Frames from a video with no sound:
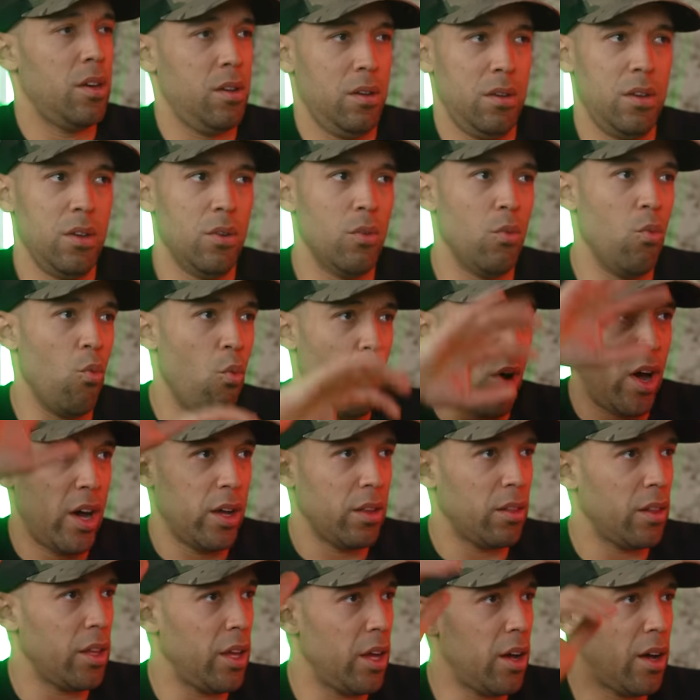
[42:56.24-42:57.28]
you know,
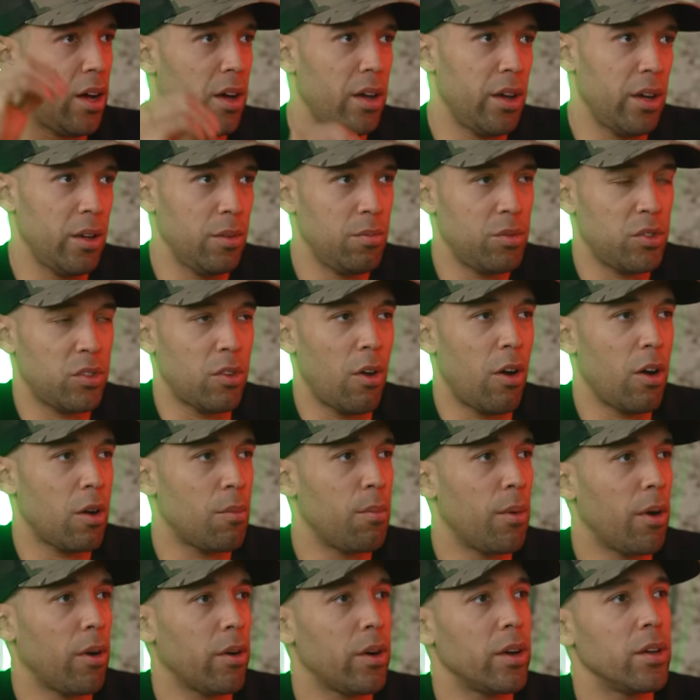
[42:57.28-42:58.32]
wildly high stock
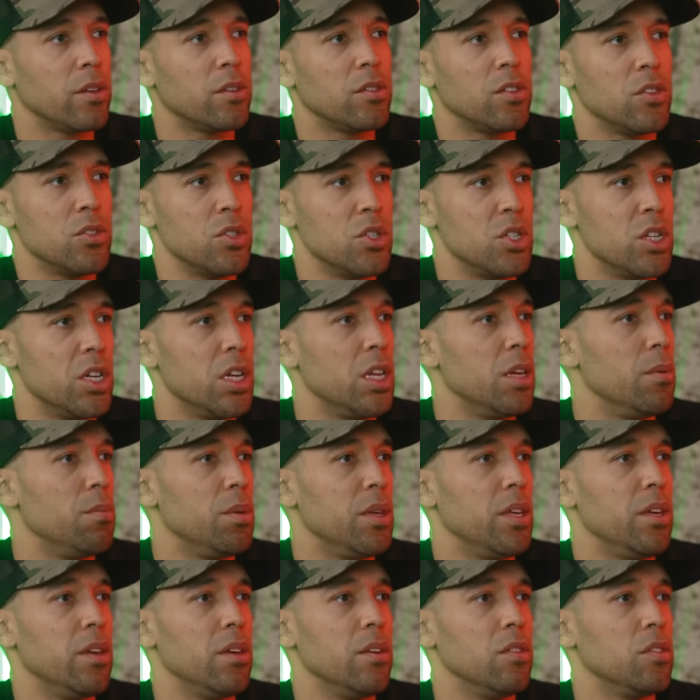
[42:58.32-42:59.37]
markets and
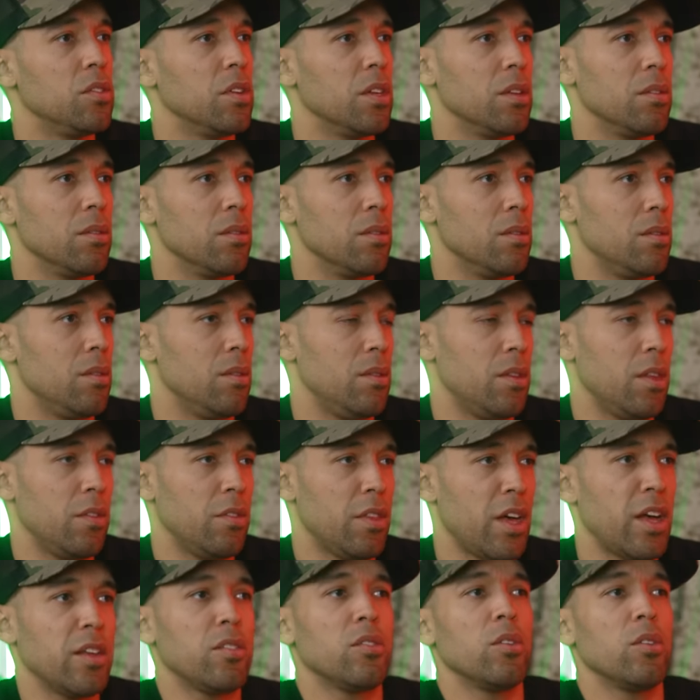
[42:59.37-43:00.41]
GDPs and that that's